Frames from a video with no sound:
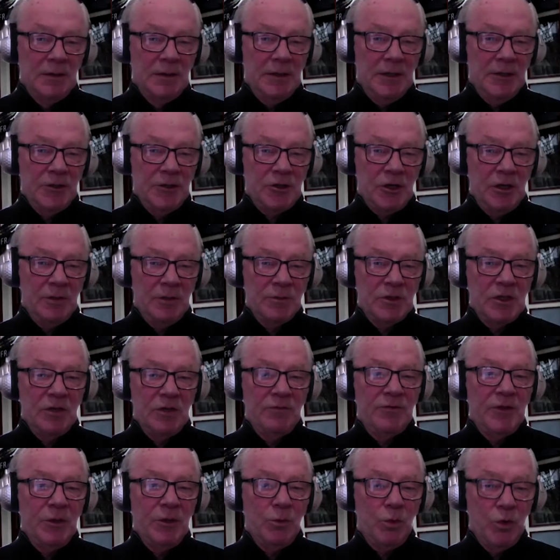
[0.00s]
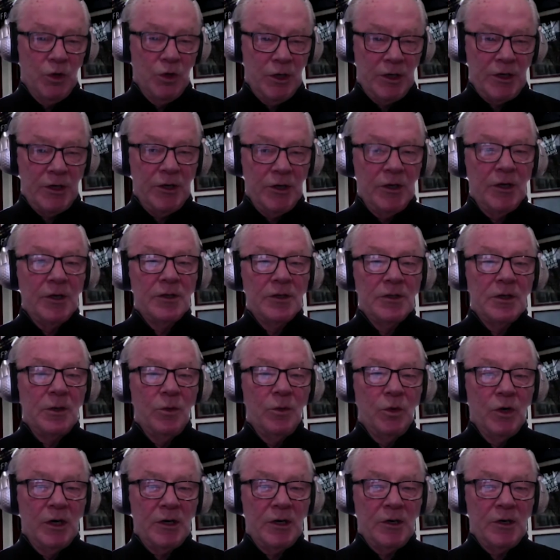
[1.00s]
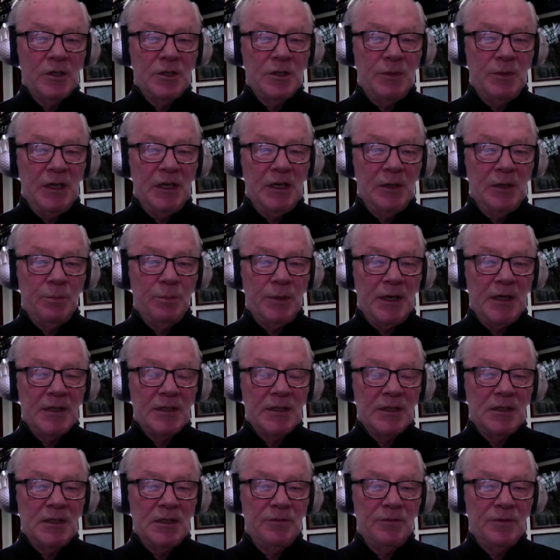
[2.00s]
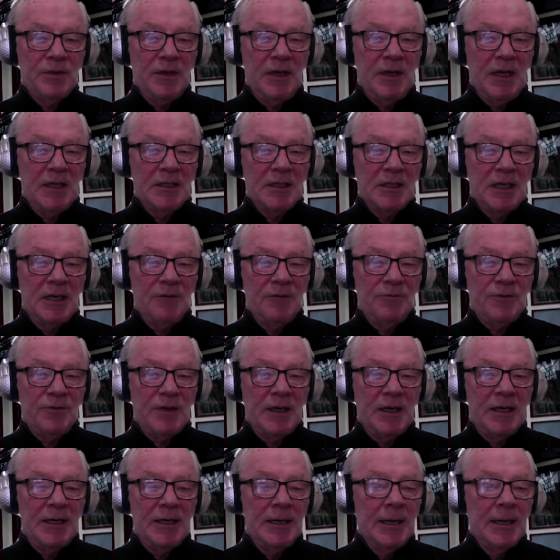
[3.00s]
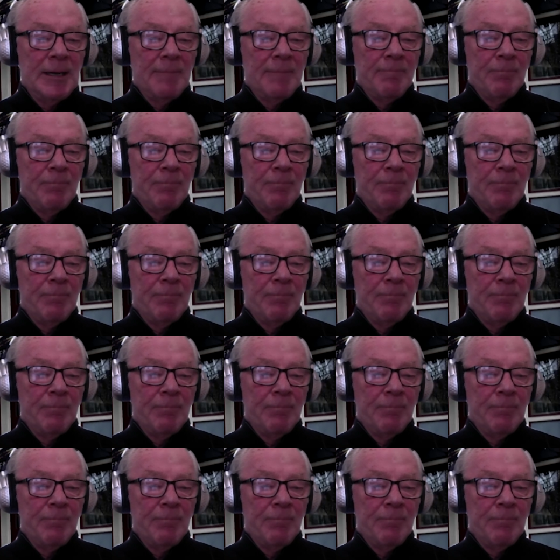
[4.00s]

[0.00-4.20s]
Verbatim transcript: in terms of the worker workers being positively identified